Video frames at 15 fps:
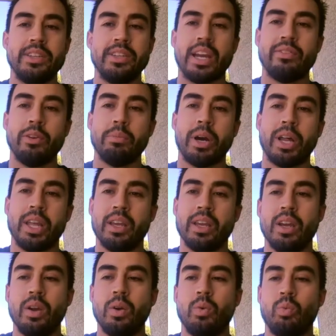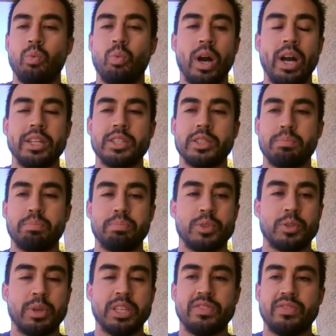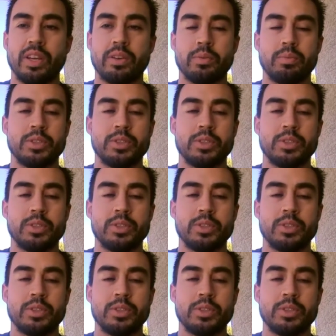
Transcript: everybody what specific